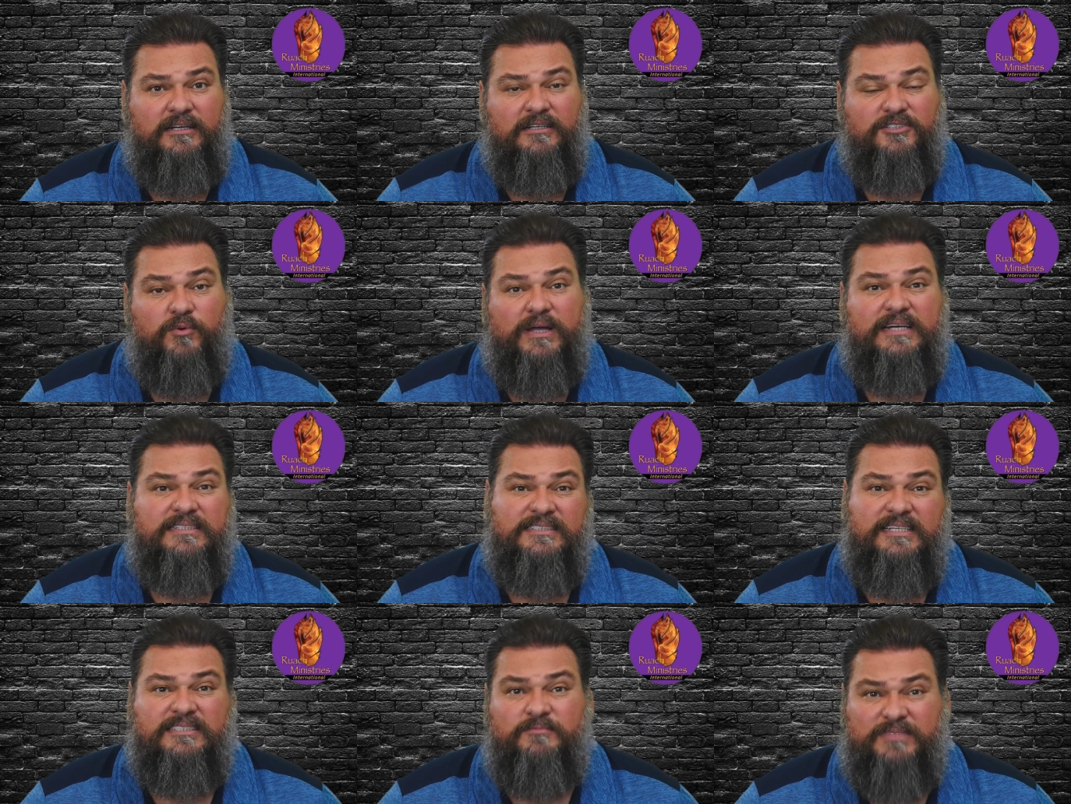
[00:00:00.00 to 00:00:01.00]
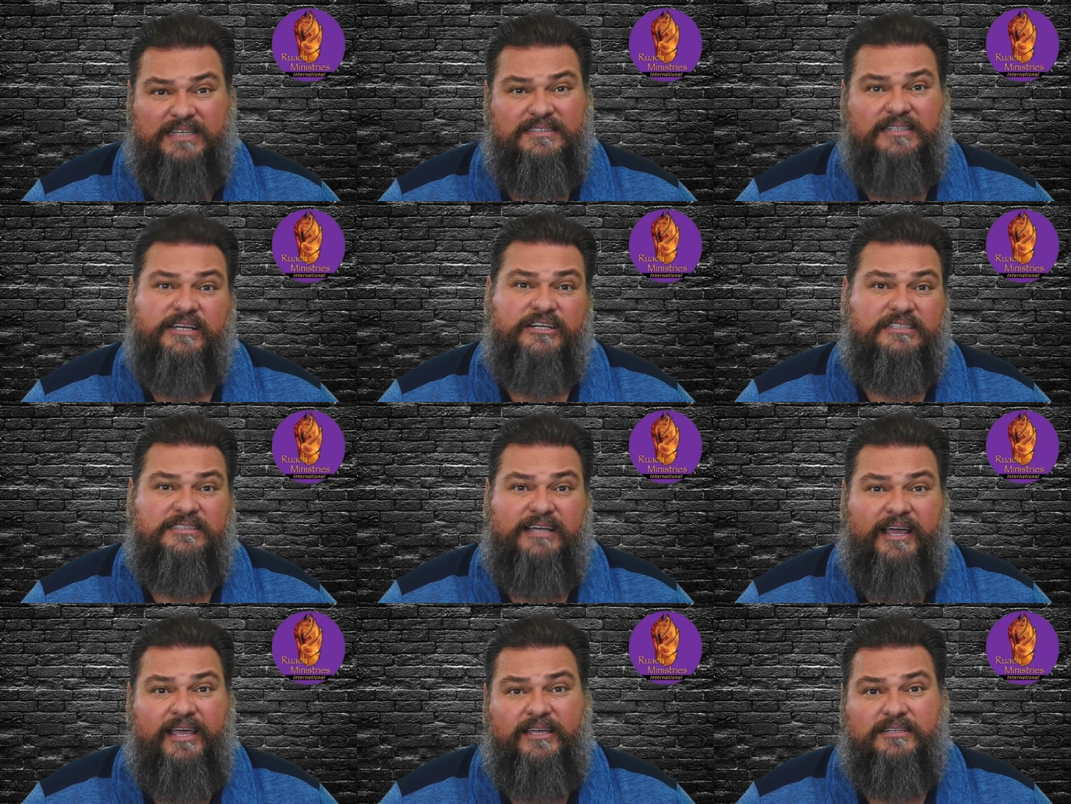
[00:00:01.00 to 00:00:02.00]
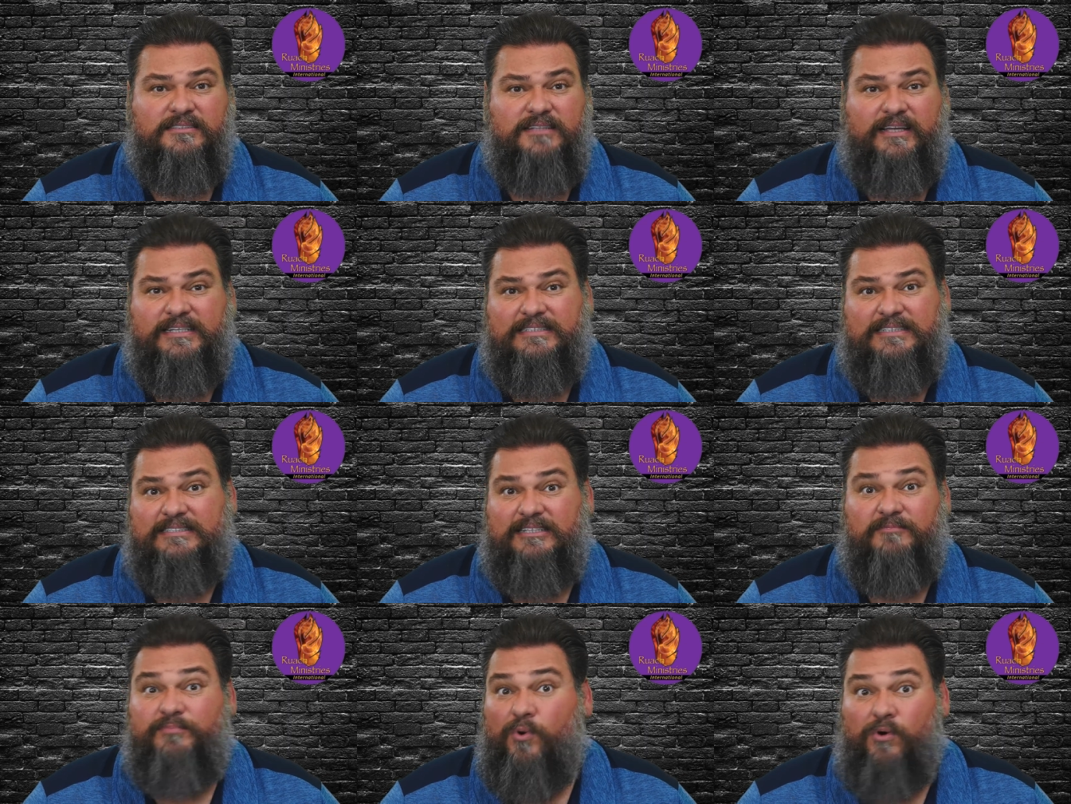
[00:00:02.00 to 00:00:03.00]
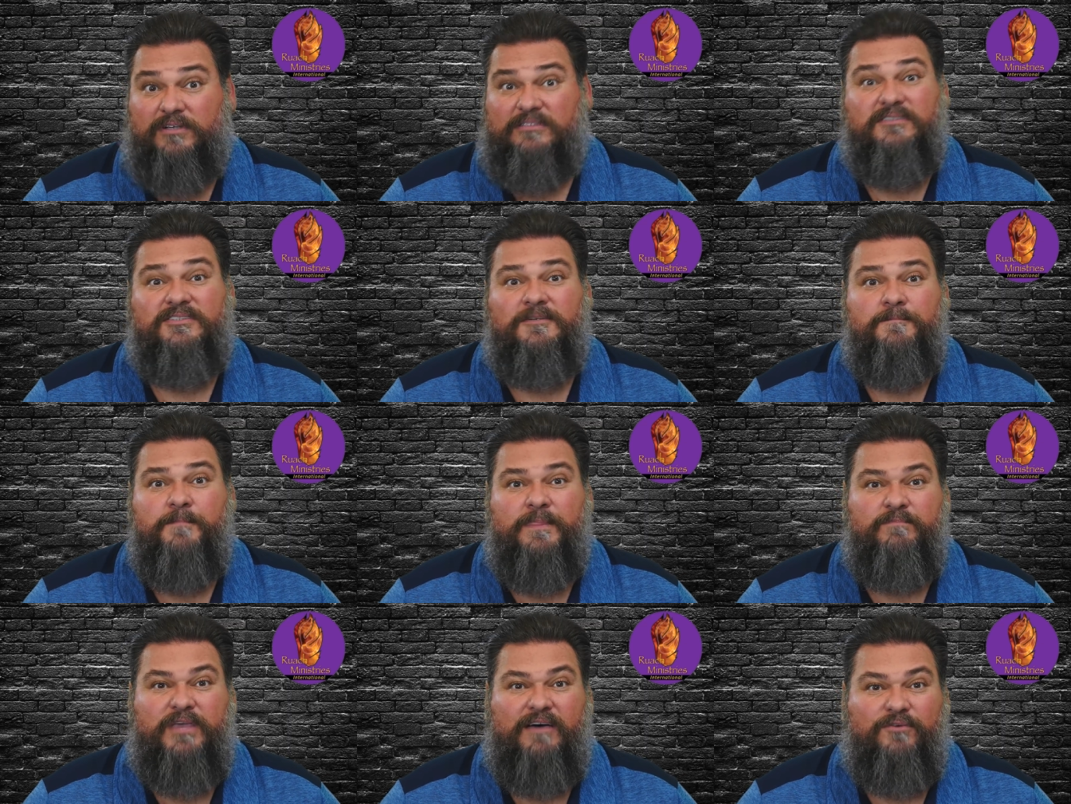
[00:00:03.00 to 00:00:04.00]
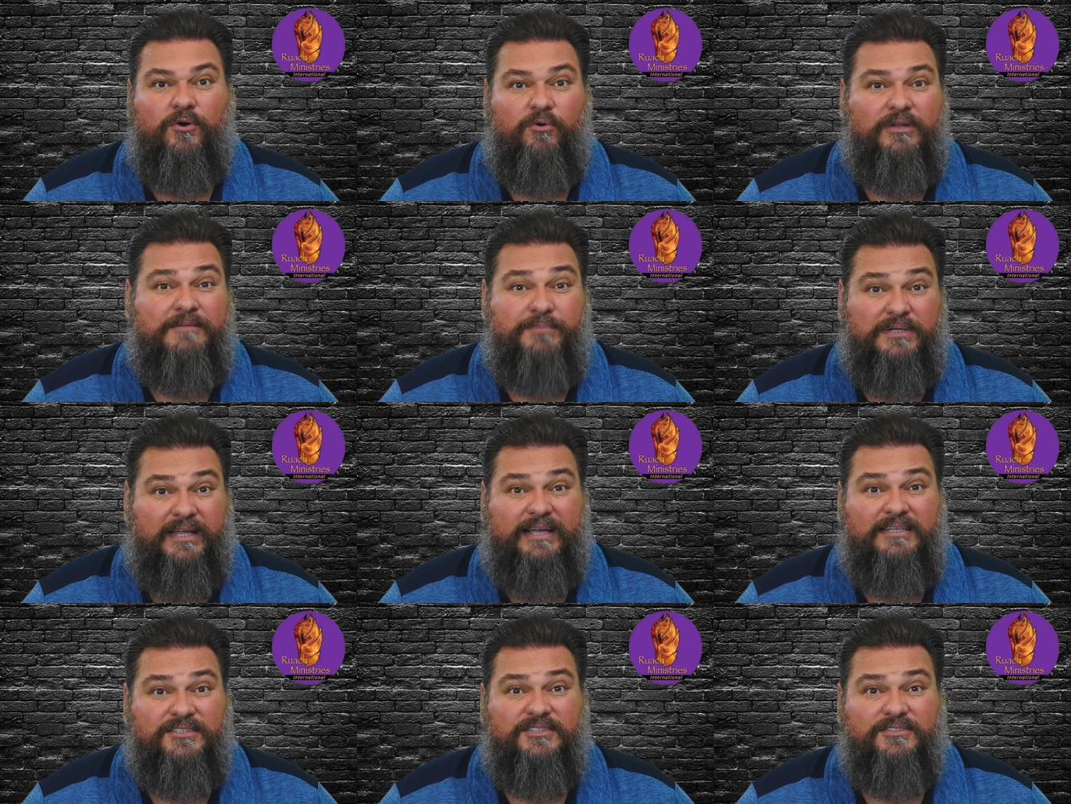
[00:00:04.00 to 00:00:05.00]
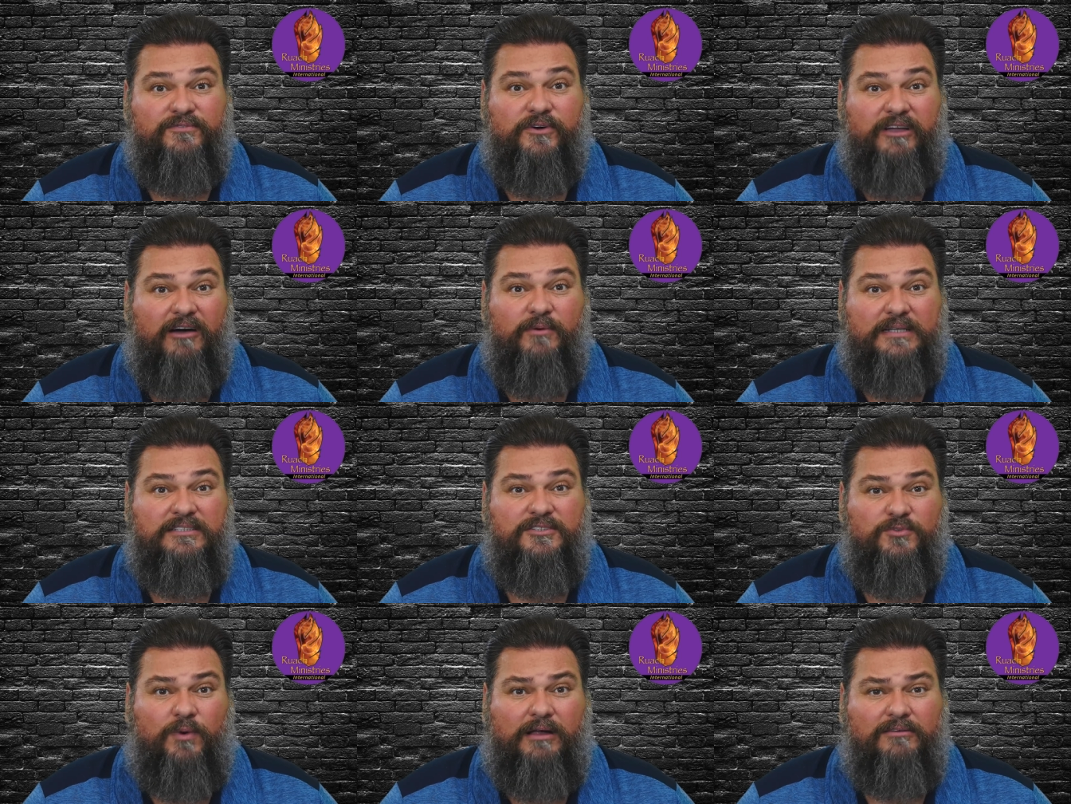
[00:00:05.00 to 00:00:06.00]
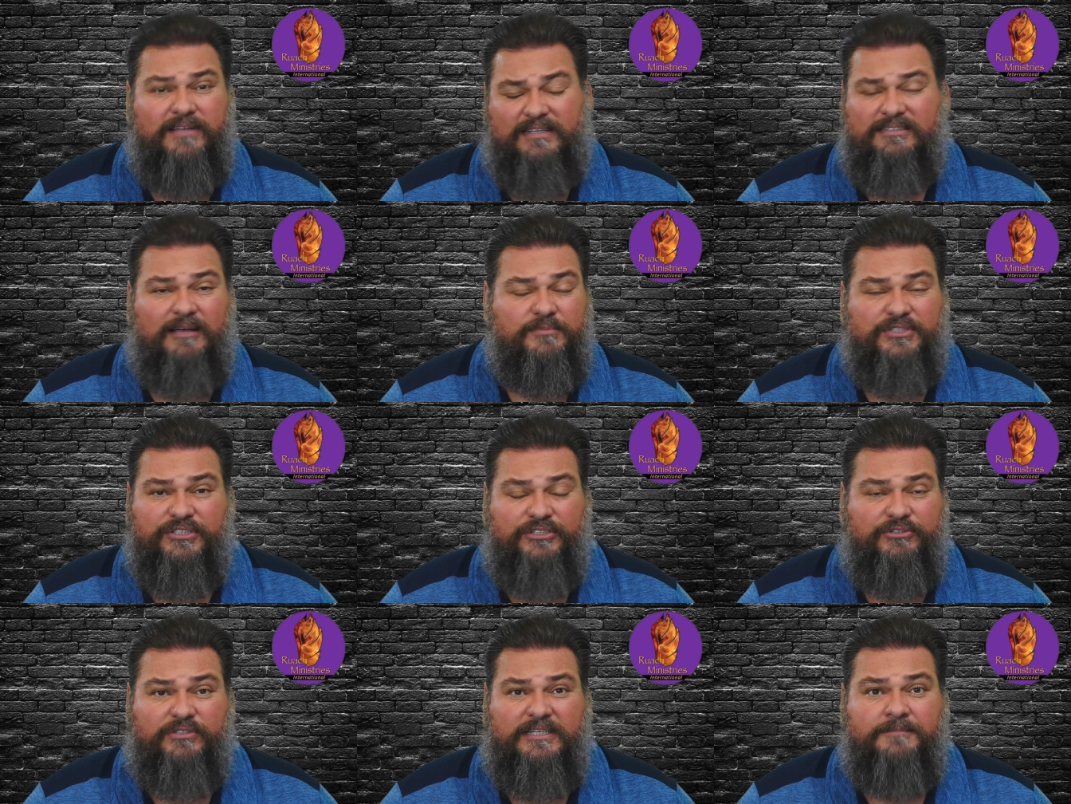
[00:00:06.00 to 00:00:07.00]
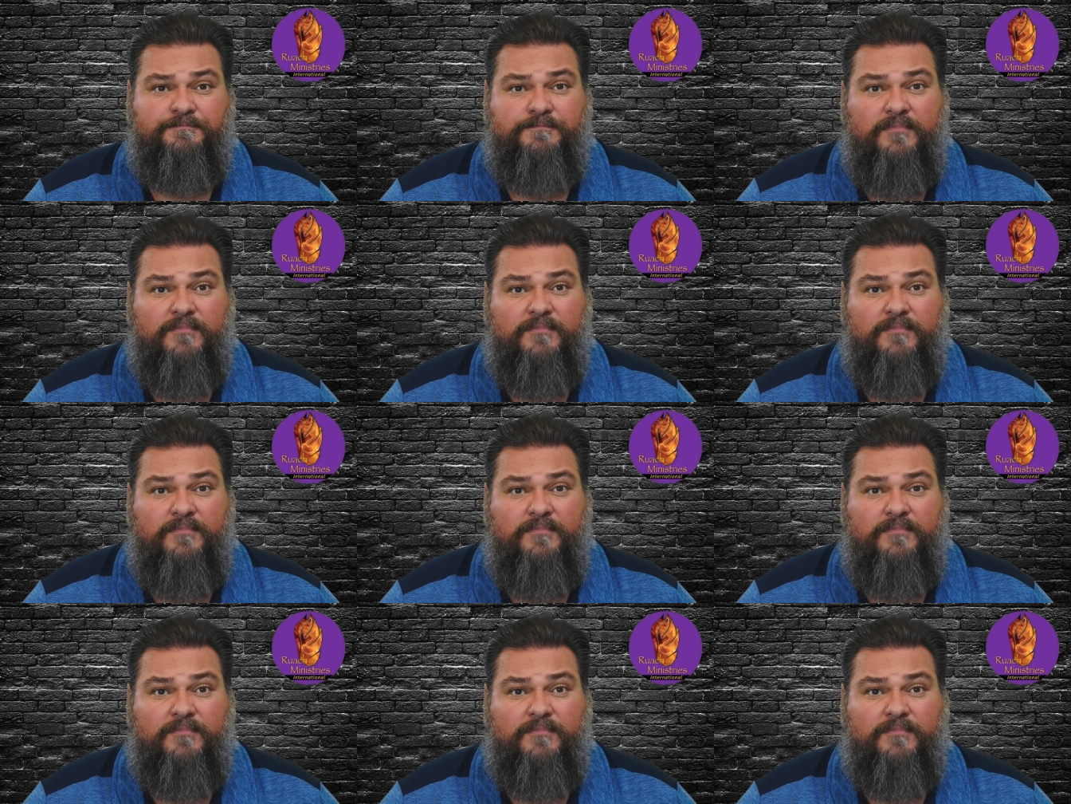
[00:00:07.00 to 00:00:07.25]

So we're going to see some things in here today. Is like, is it important to have a holy place for Yahweh to dwell? Yes, absolutely.